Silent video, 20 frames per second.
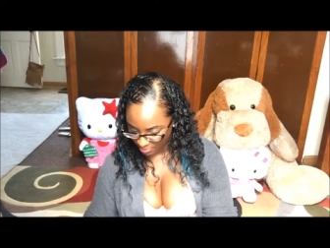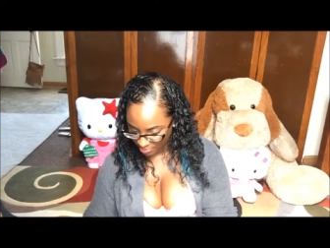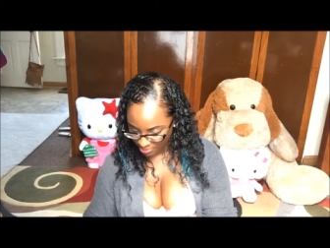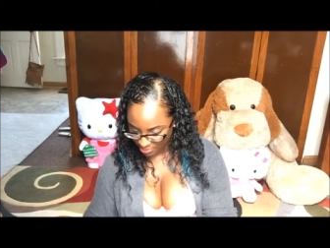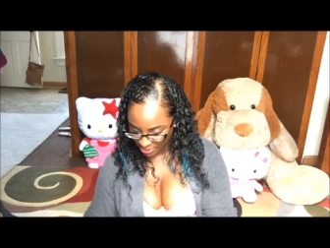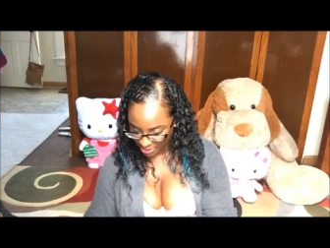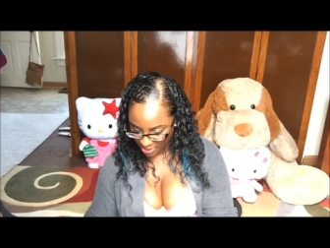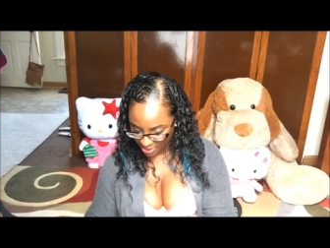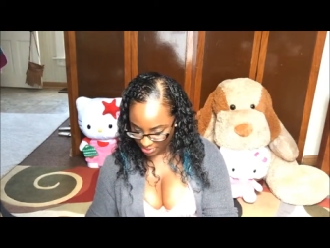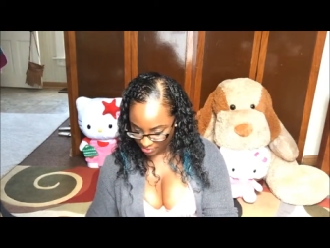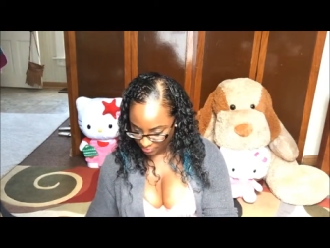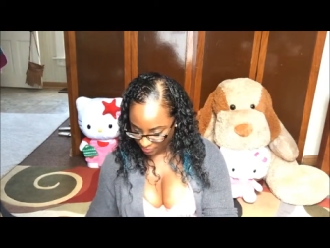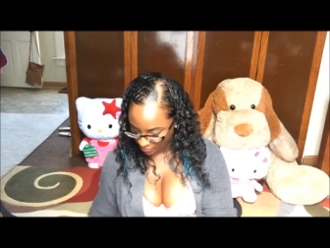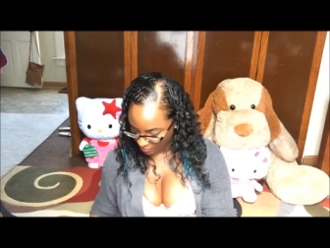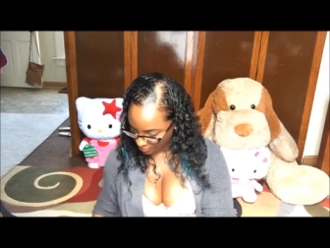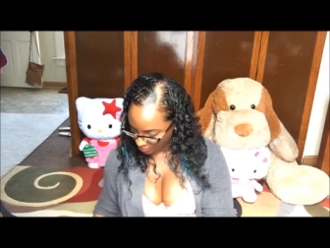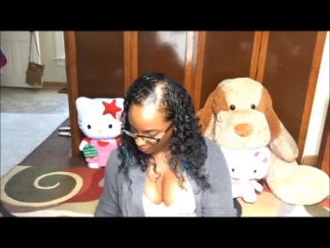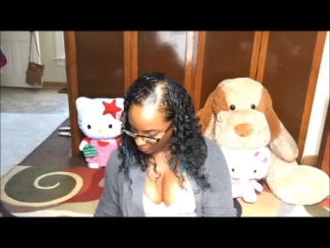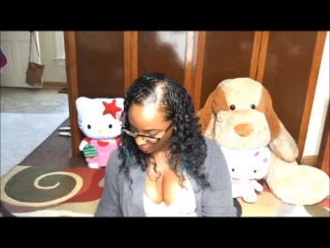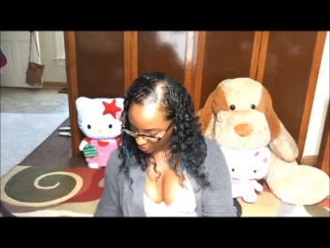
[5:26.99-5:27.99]
to plan
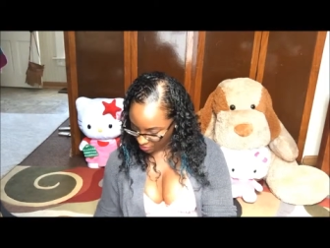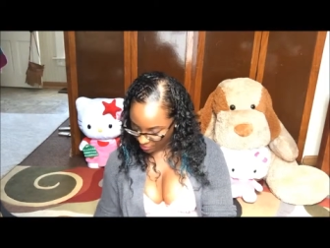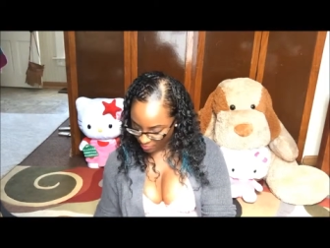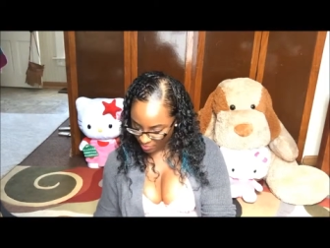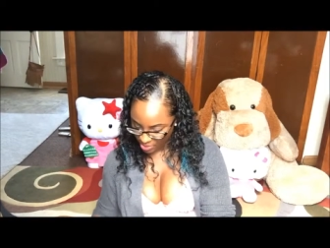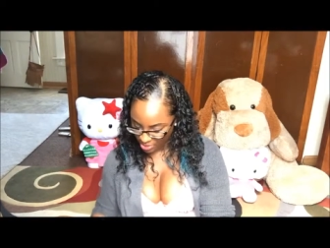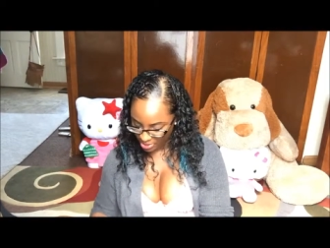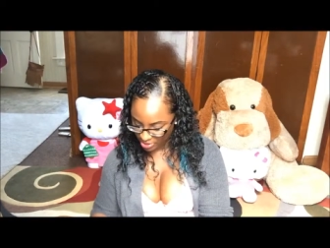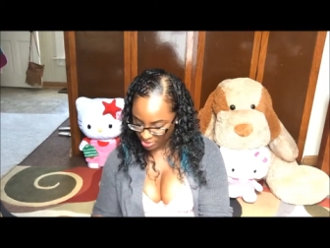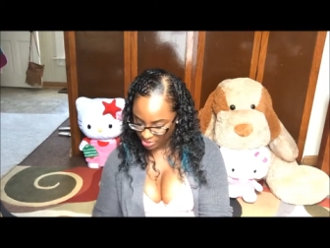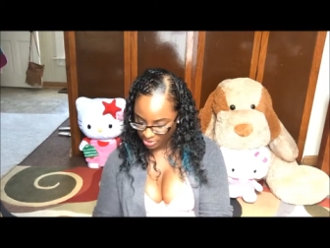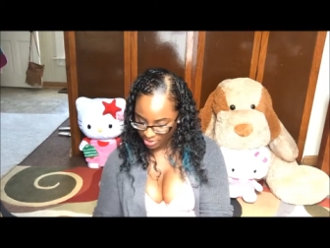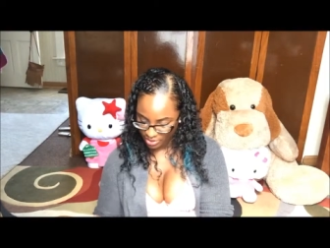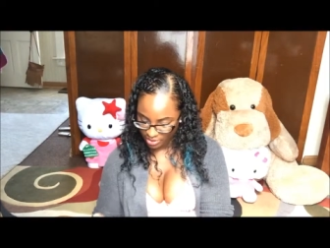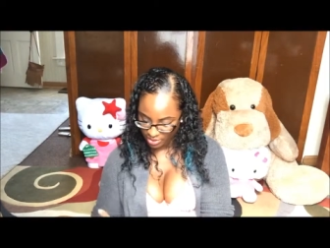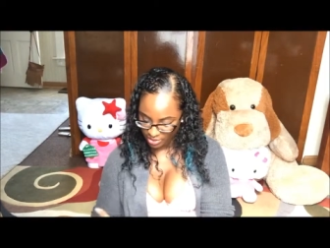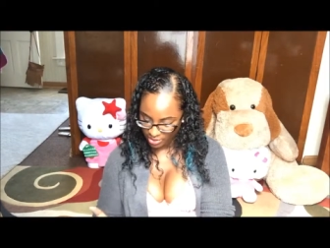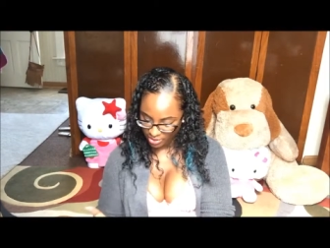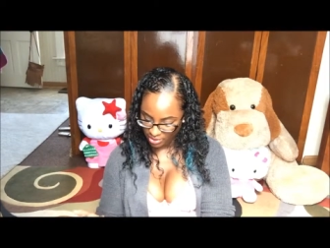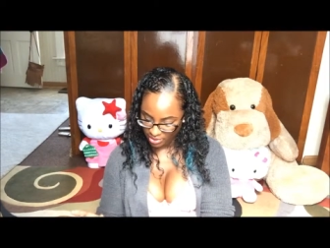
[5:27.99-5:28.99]
for someone.
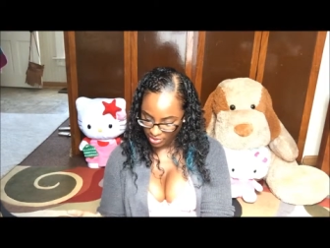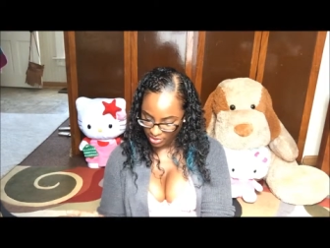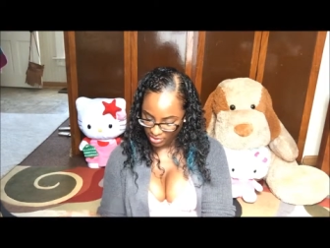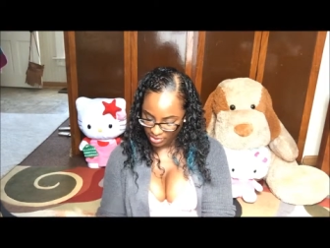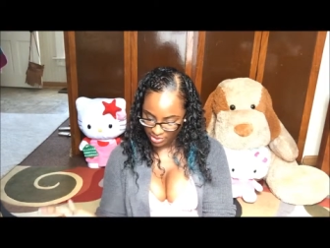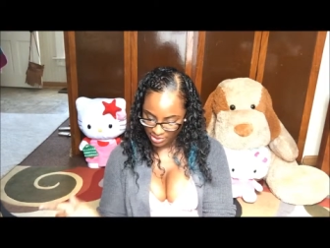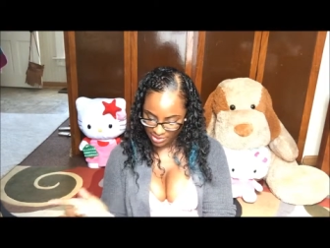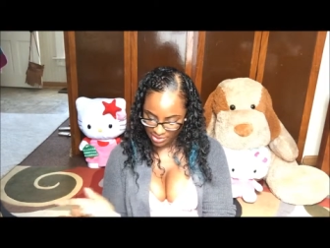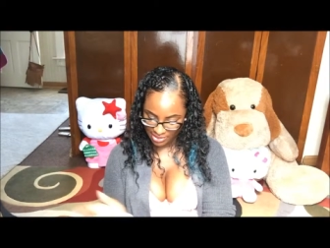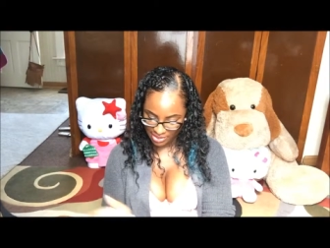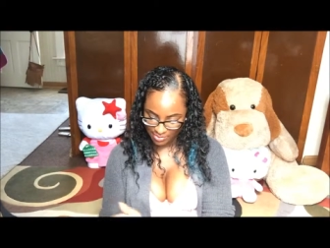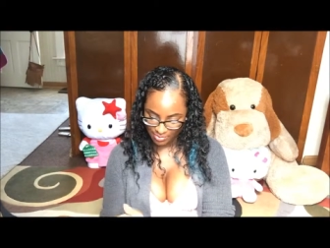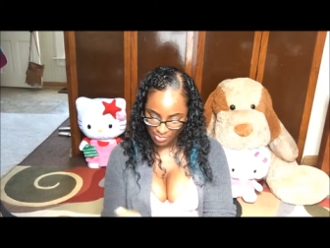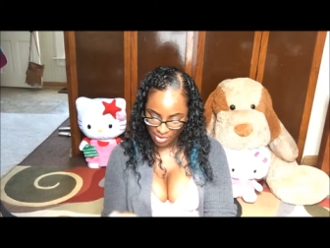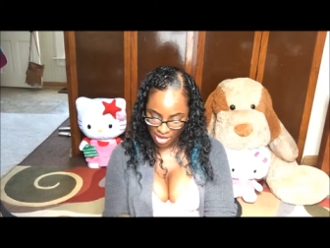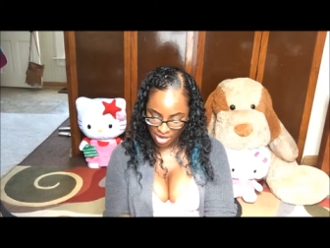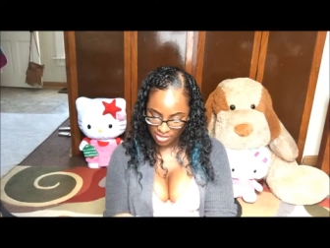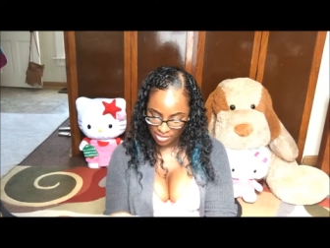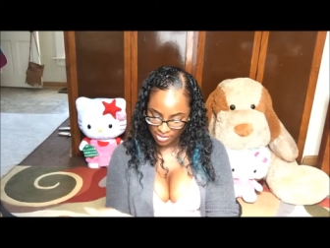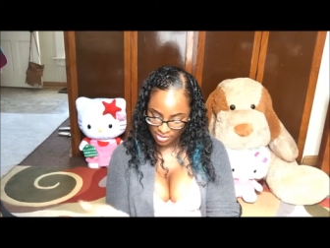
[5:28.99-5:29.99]
This is can
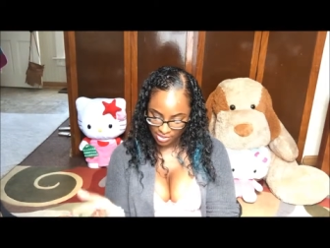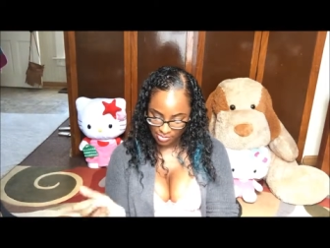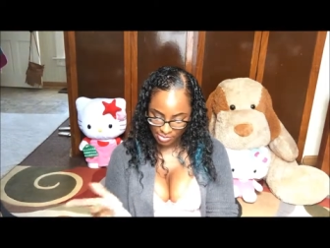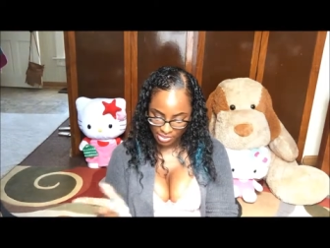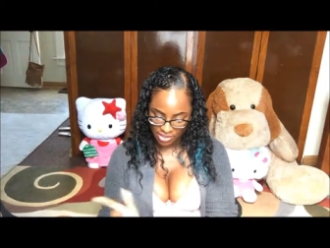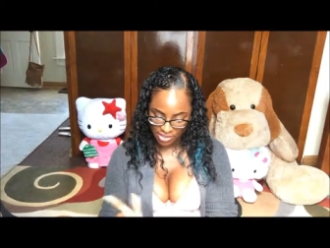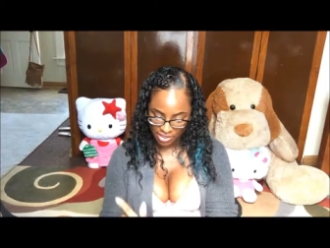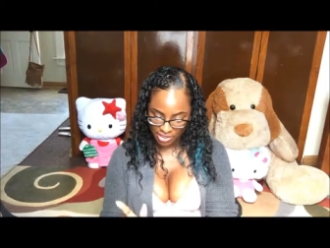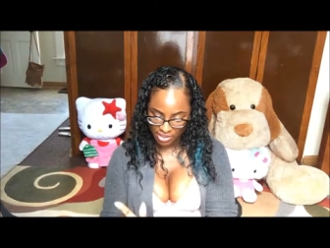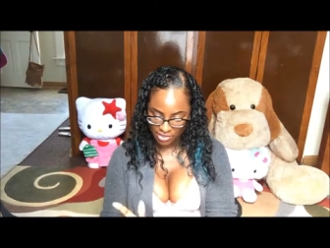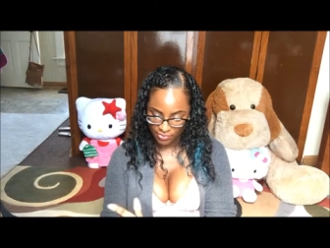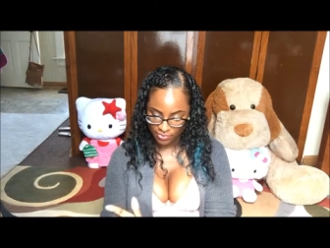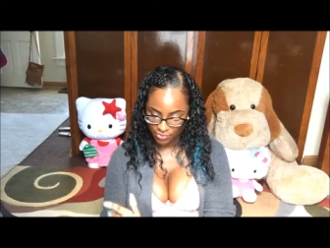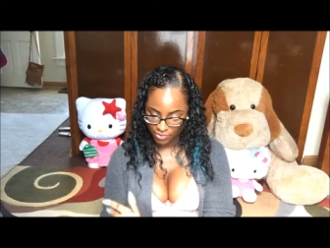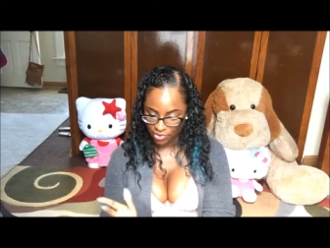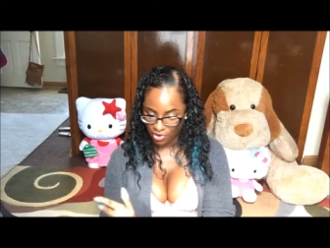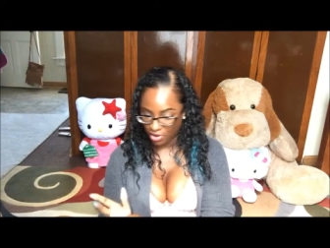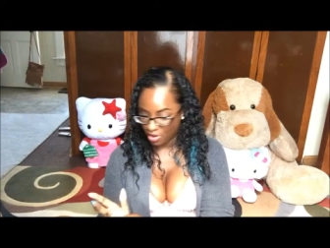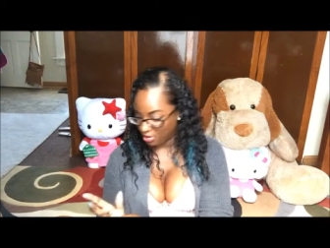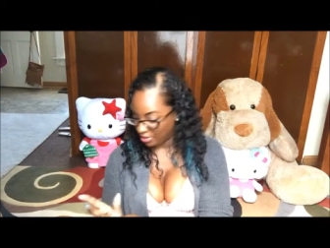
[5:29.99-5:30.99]
honestly be done
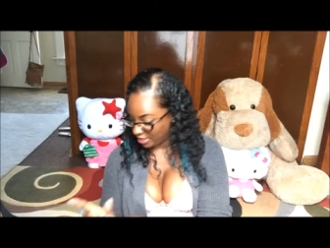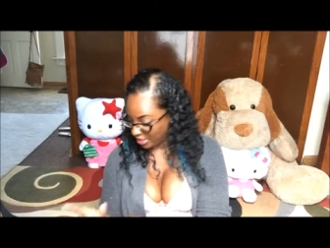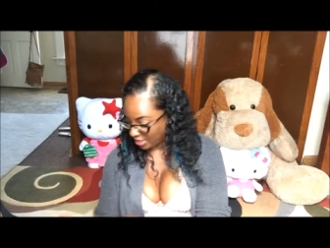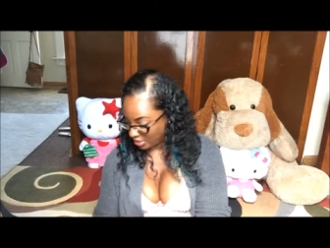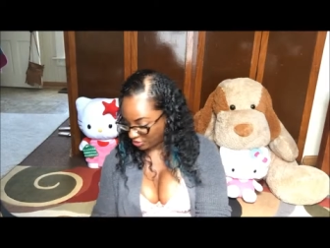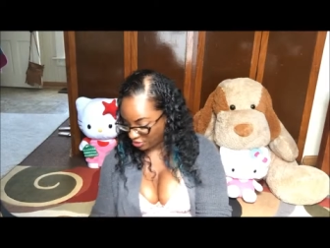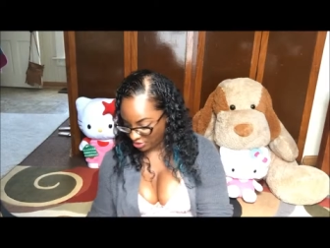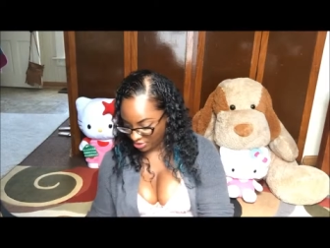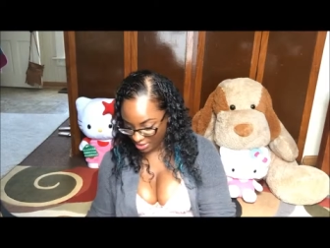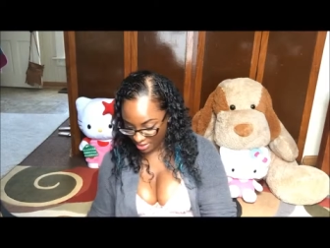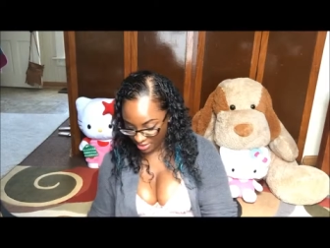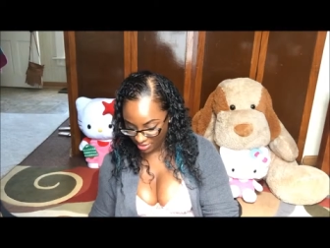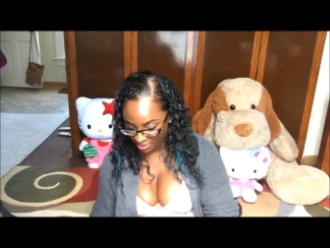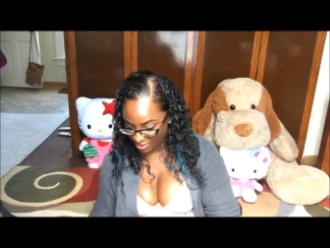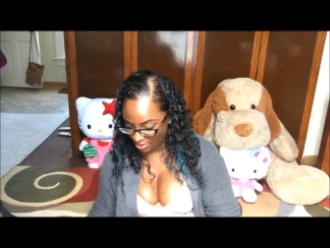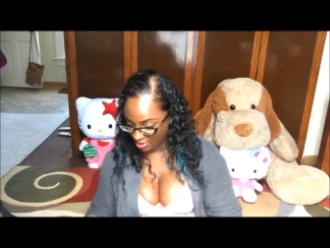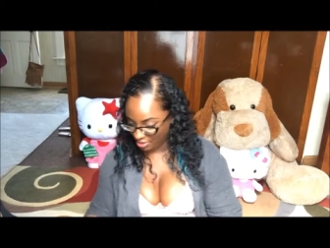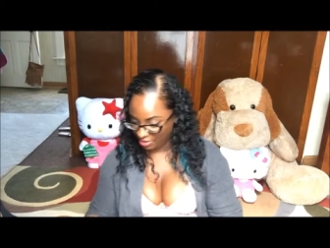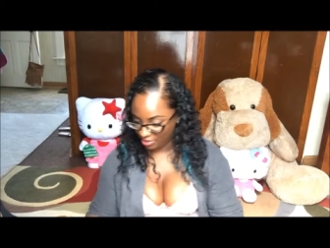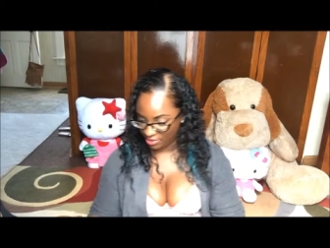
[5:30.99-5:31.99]
for all ages, I
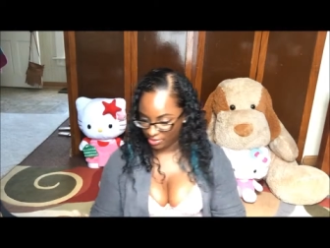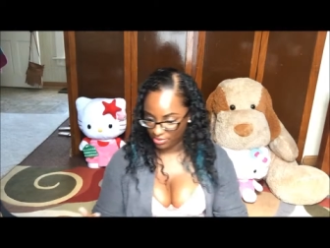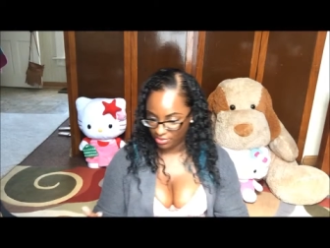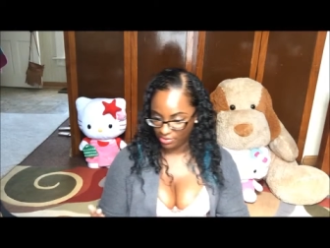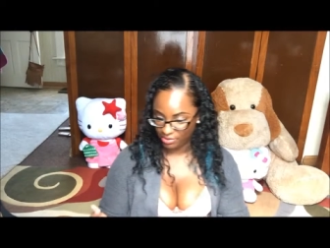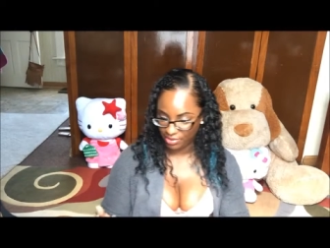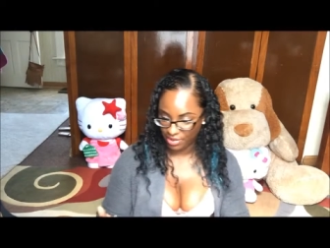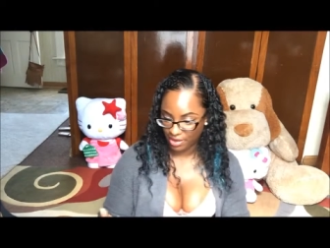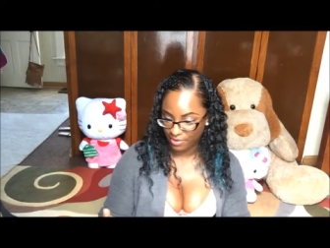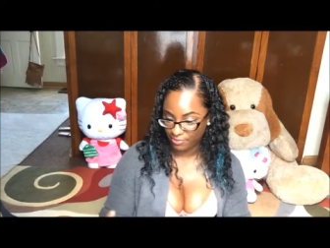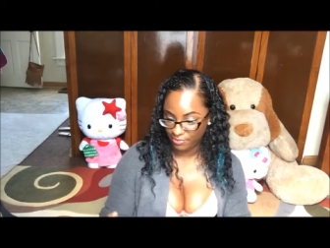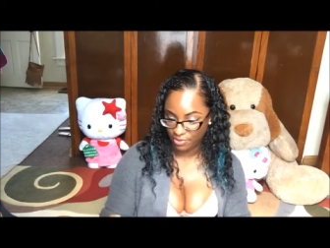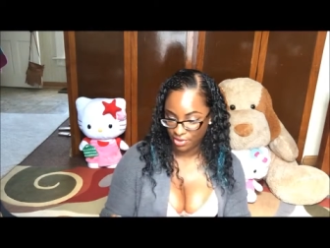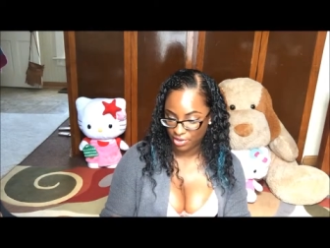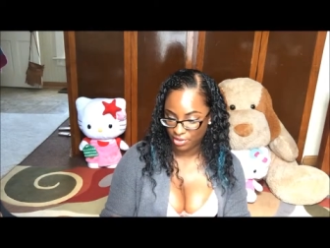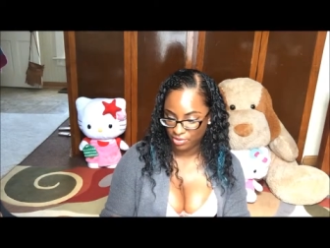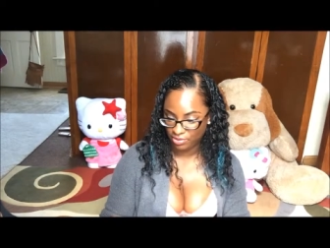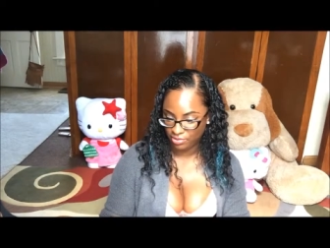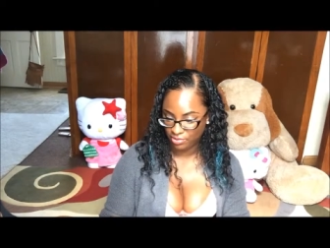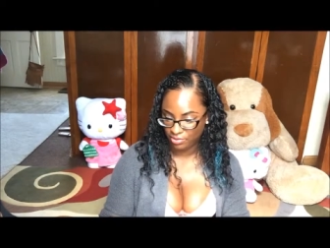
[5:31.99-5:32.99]
think, I
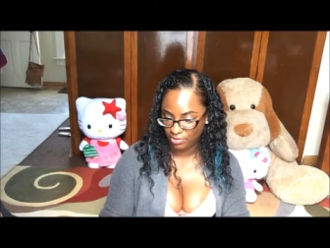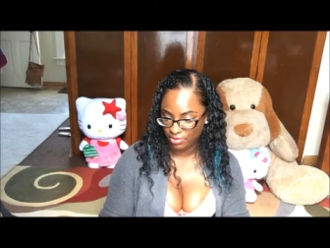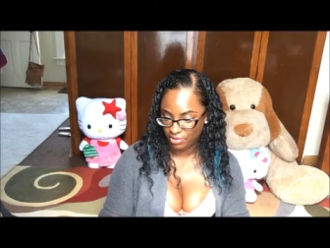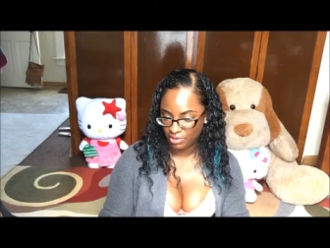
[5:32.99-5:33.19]
feel.